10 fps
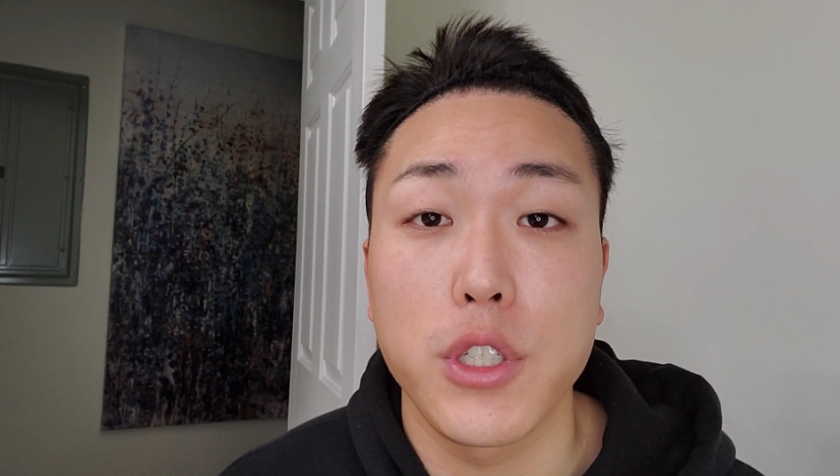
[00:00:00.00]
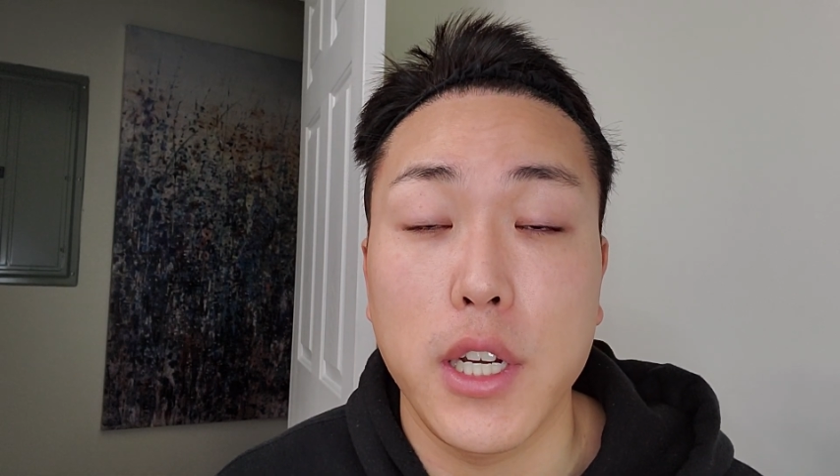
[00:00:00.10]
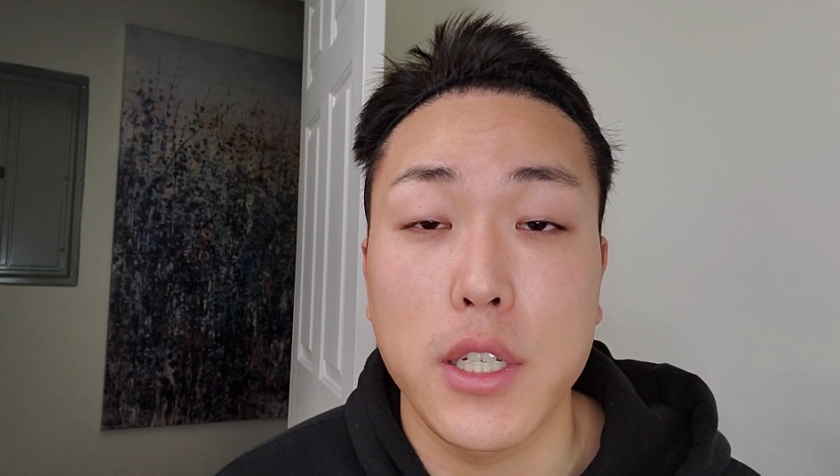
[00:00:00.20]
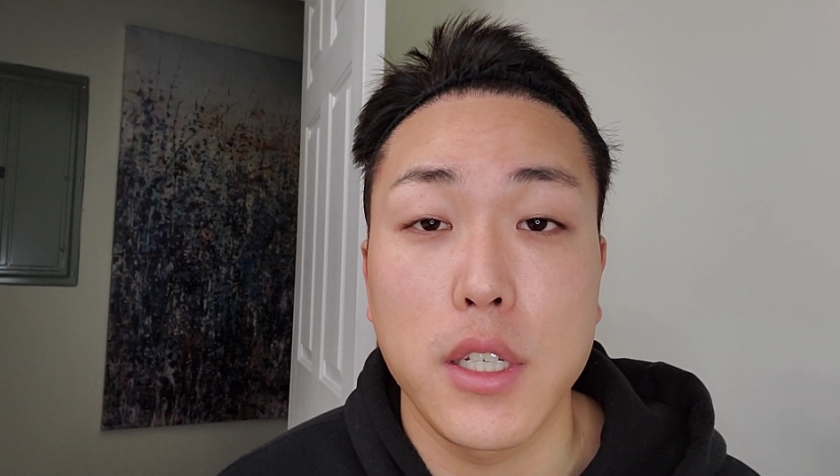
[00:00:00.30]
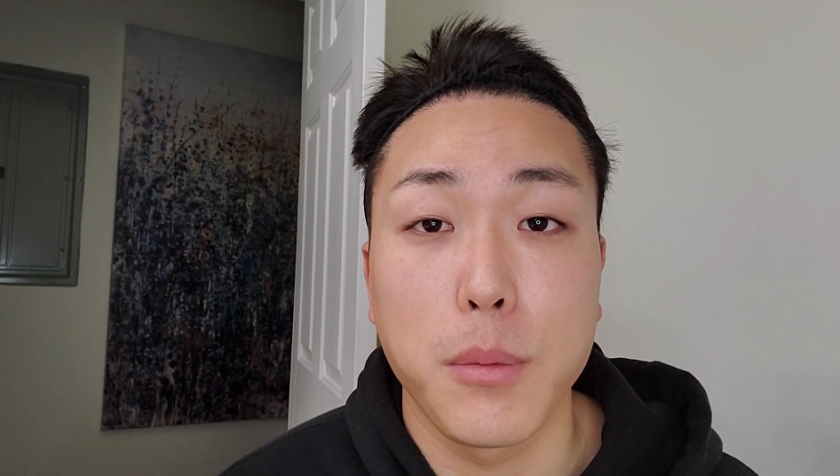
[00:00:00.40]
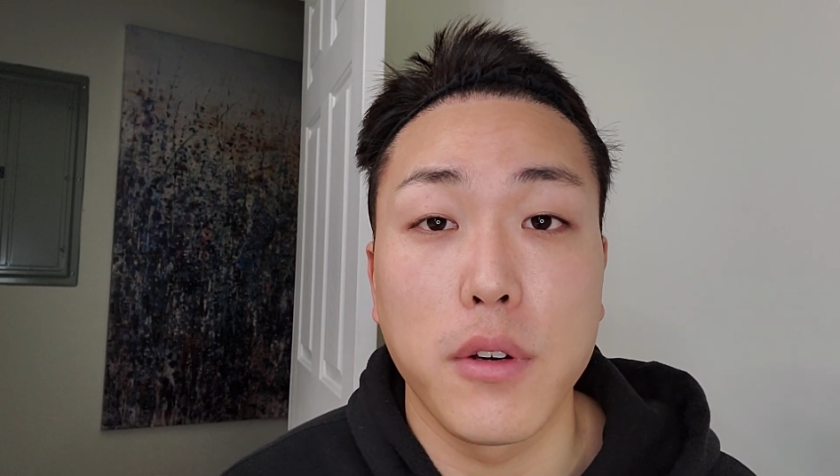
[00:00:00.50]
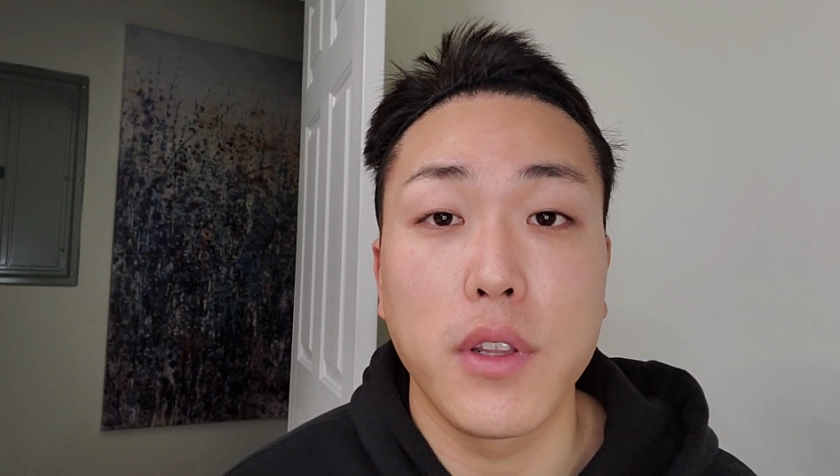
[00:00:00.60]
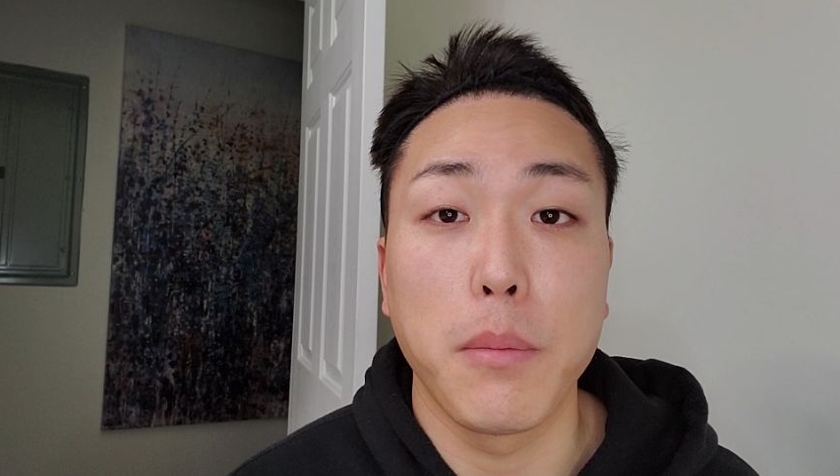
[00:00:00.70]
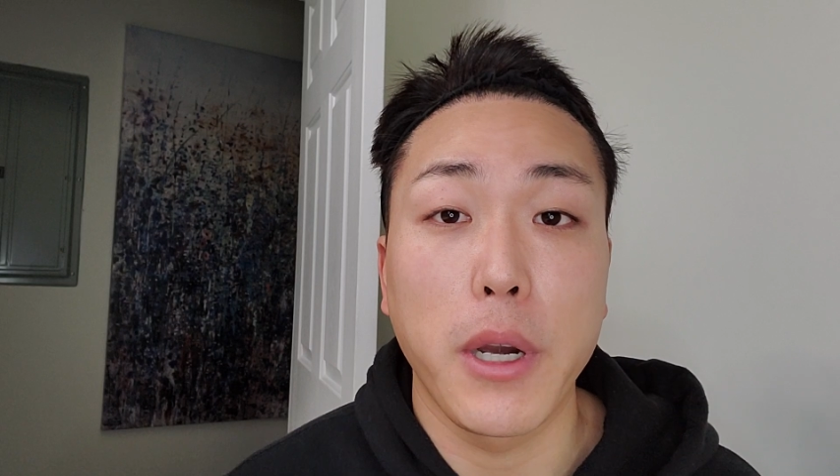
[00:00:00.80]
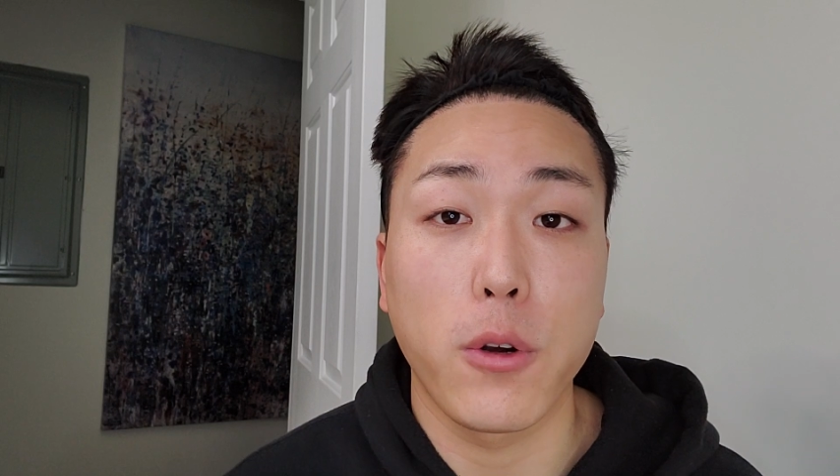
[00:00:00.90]
check out some of
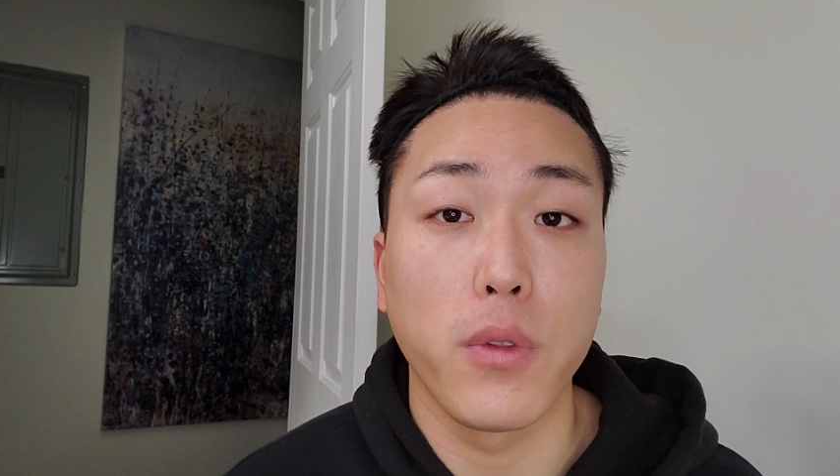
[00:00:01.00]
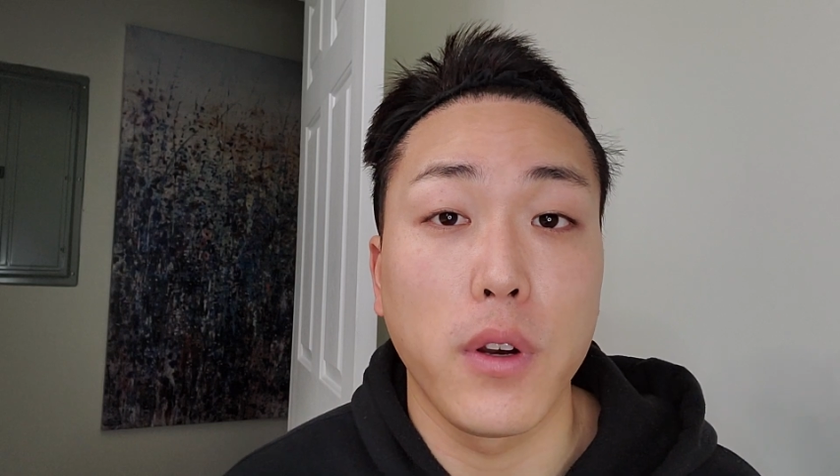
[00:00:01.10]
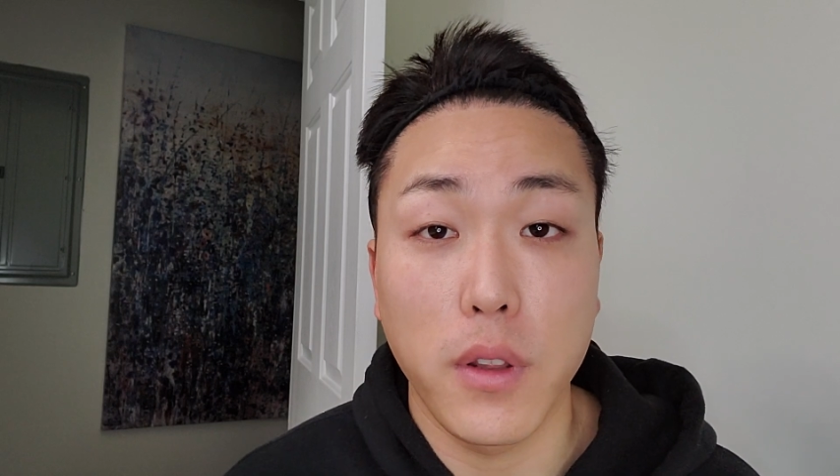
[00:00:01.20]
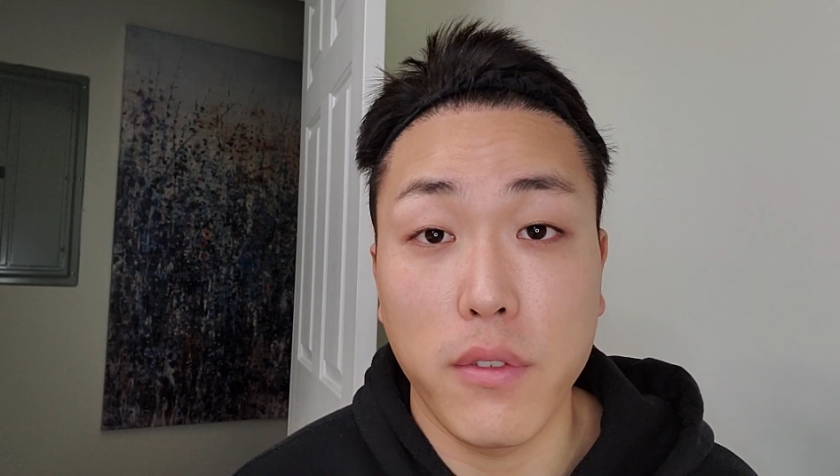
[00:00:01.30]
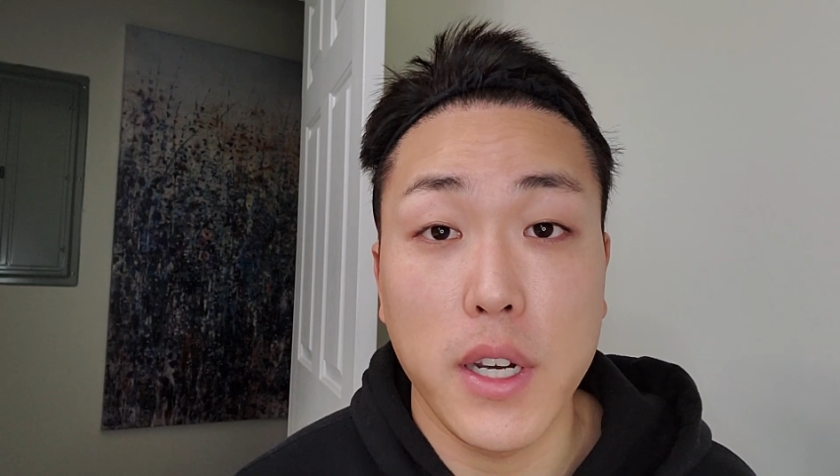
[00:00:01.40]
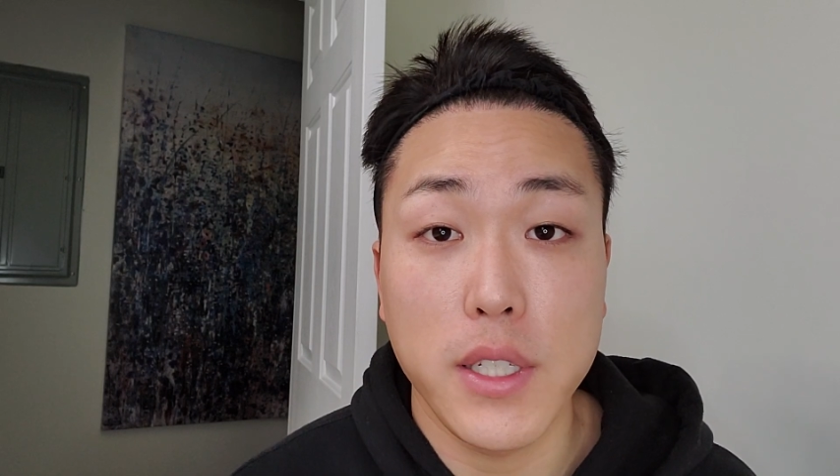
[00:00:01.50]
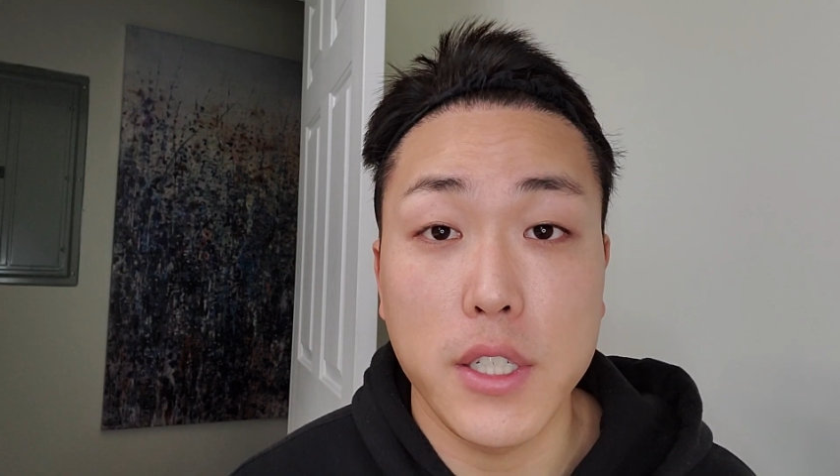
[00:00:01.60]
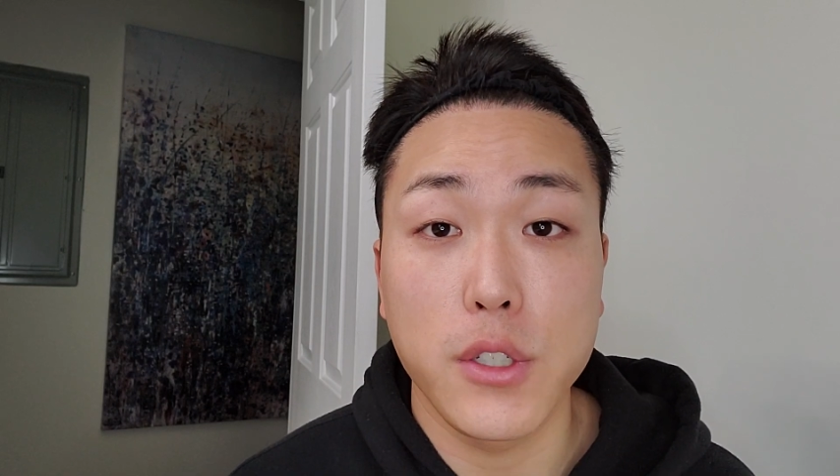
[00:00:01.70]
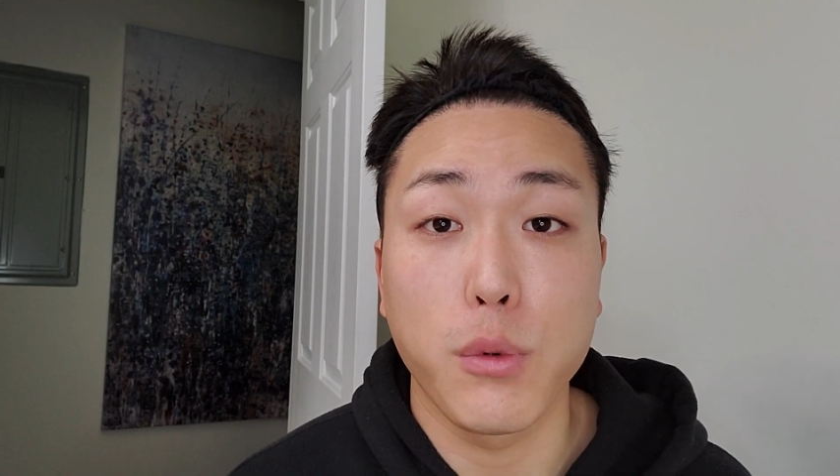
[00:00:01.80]
the microneedling devices